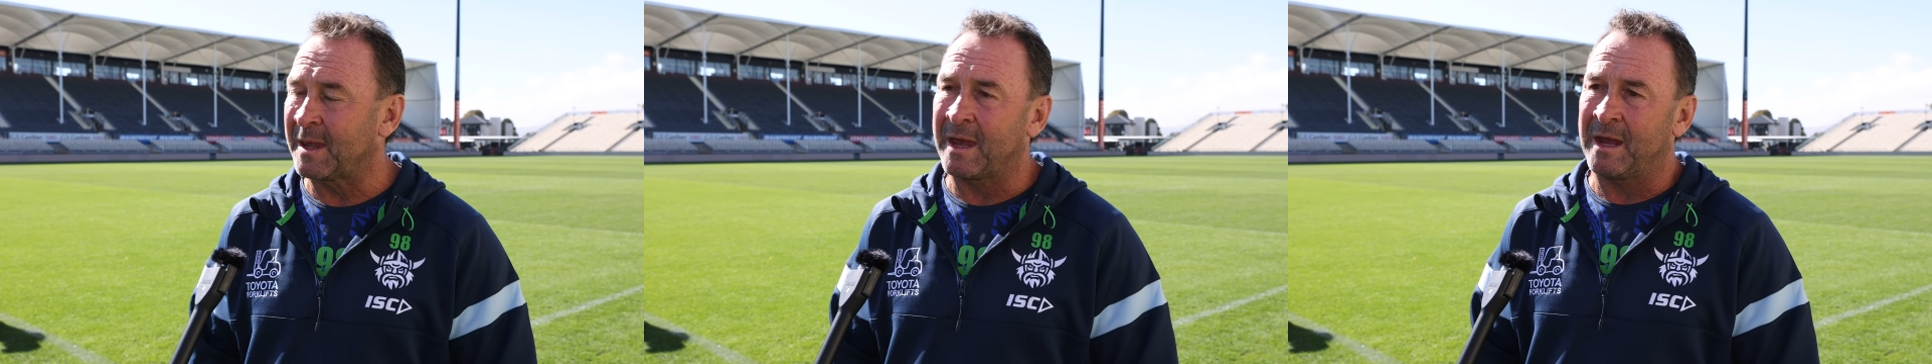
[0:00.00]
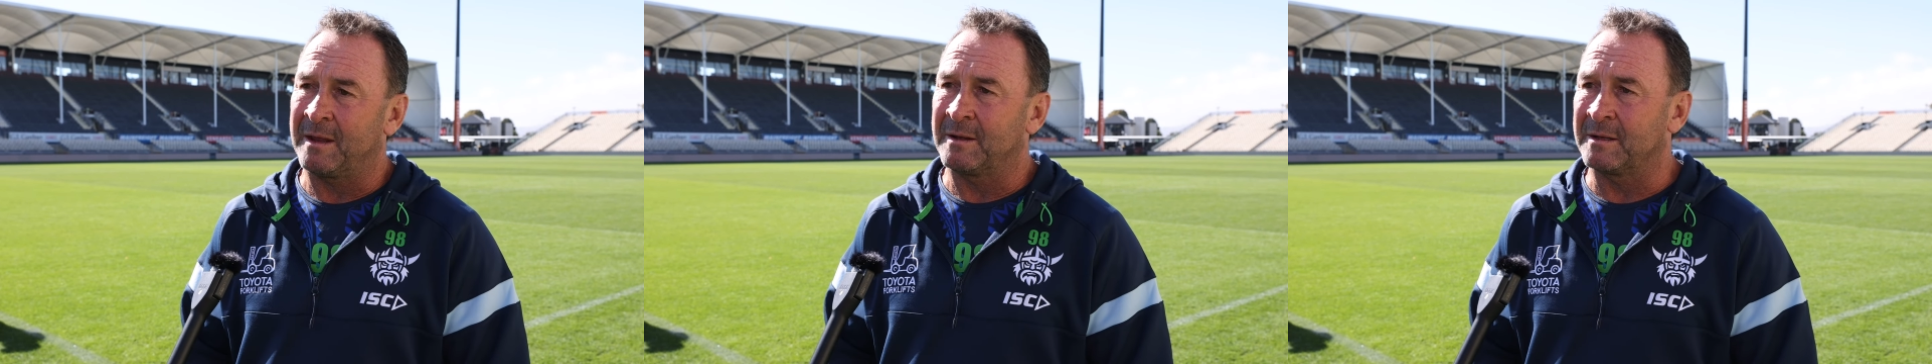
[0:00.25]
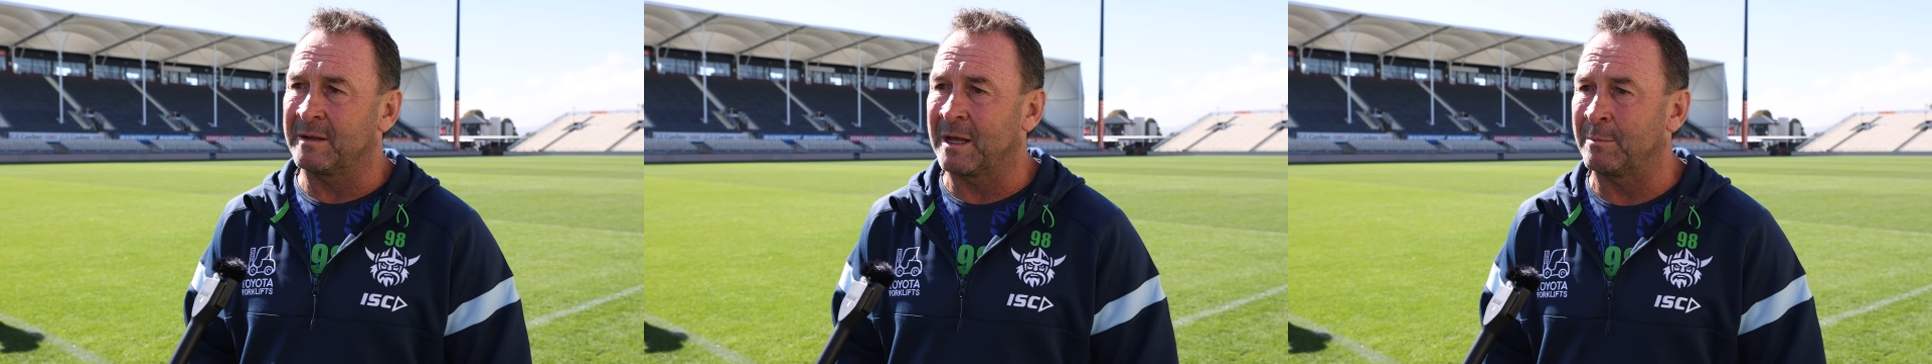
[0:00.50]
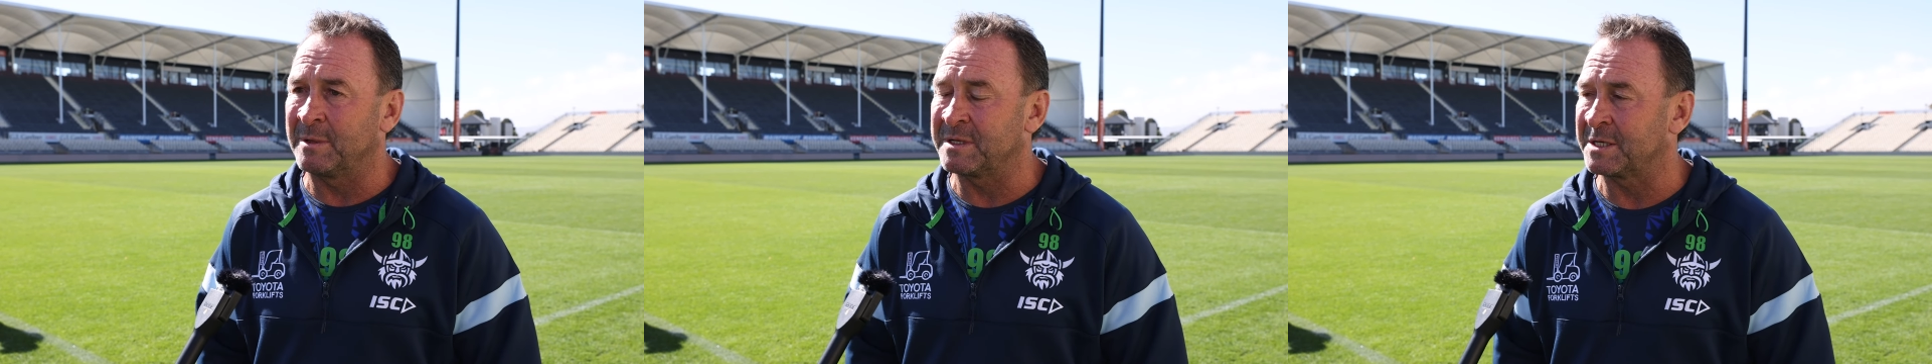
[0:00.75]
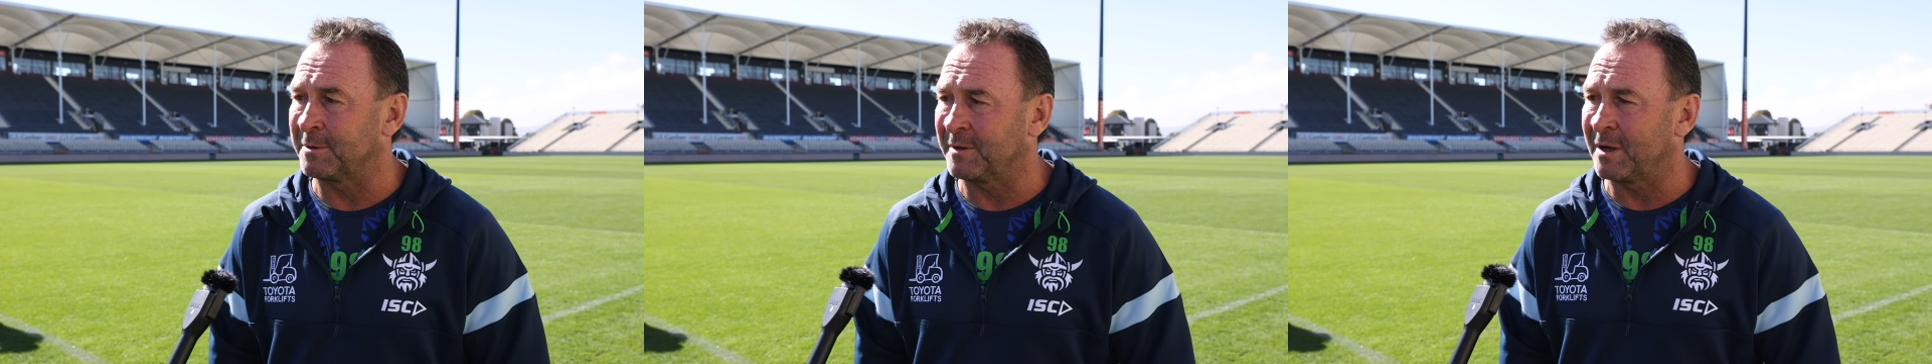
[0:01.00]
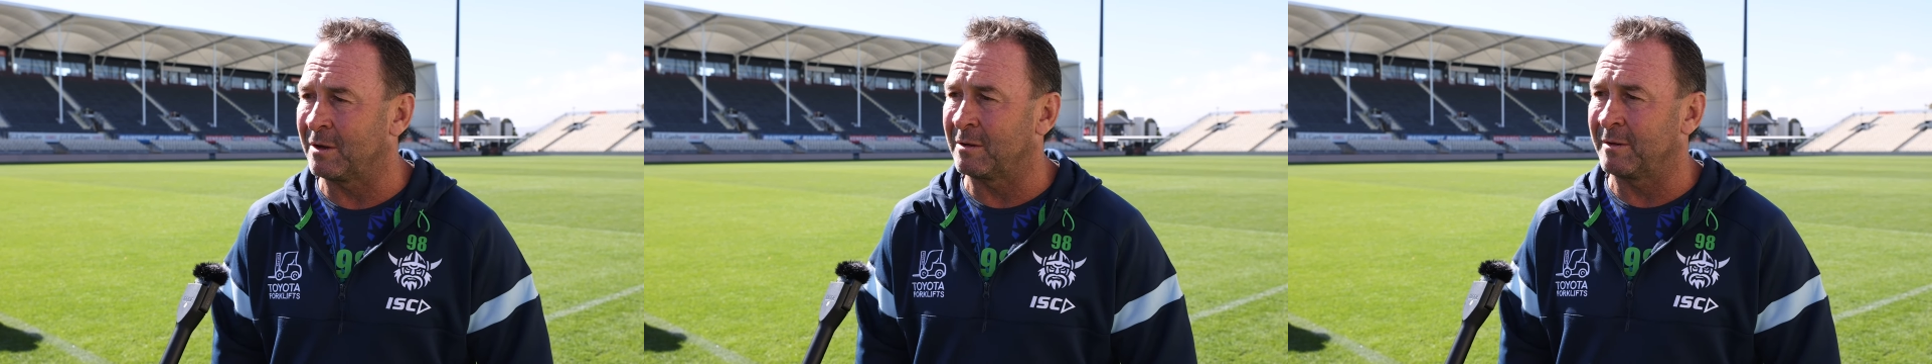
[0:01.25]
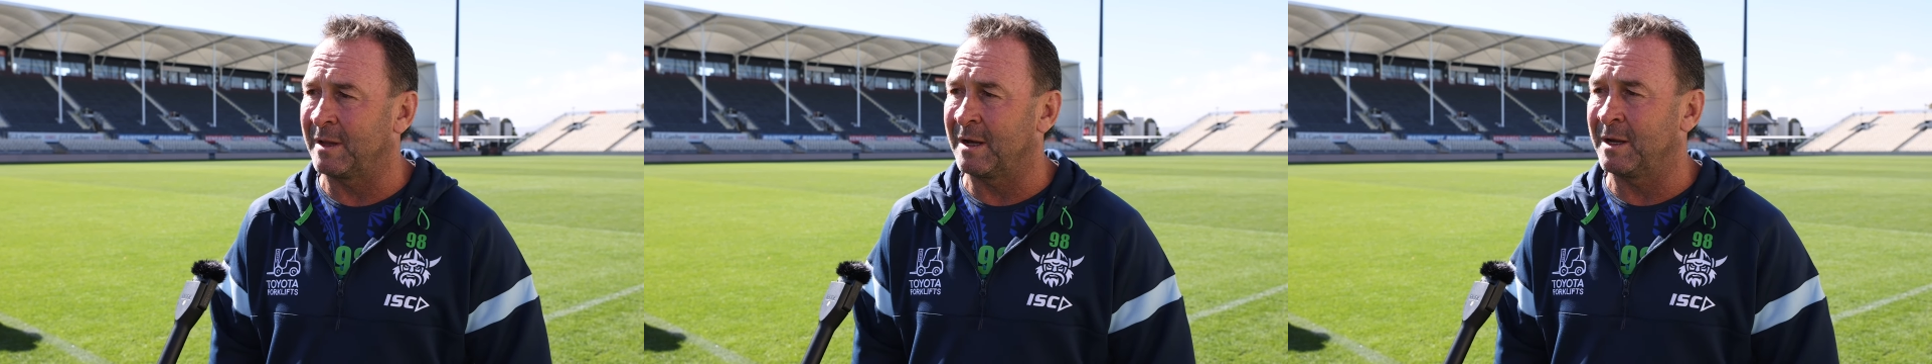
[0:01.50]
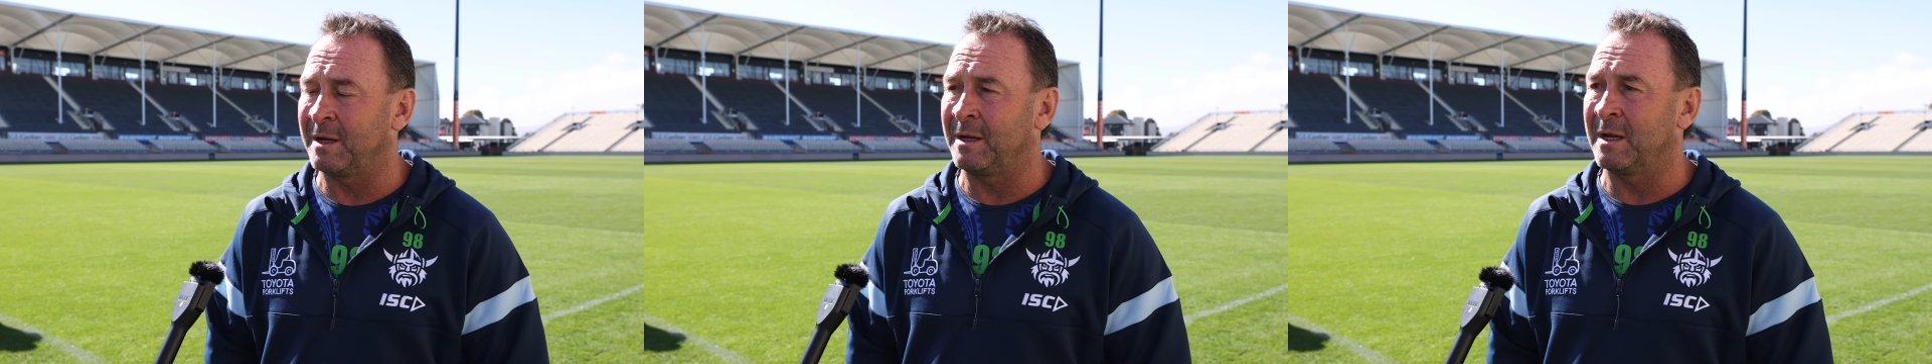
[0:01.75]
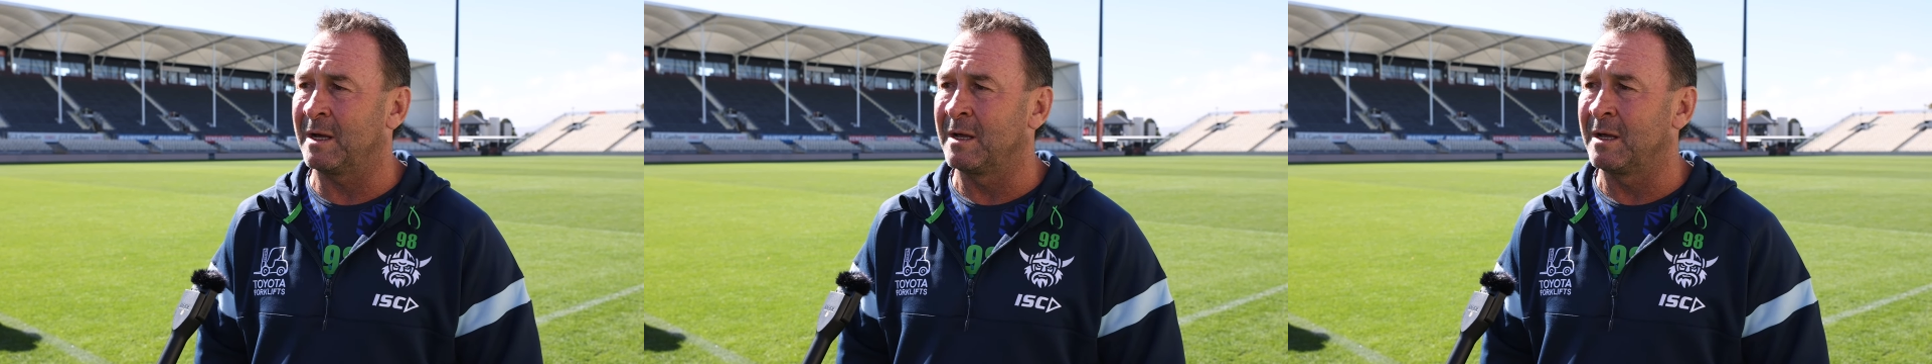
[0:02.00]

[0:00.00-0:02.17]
Yeah, they'll be desperate. They'll, they,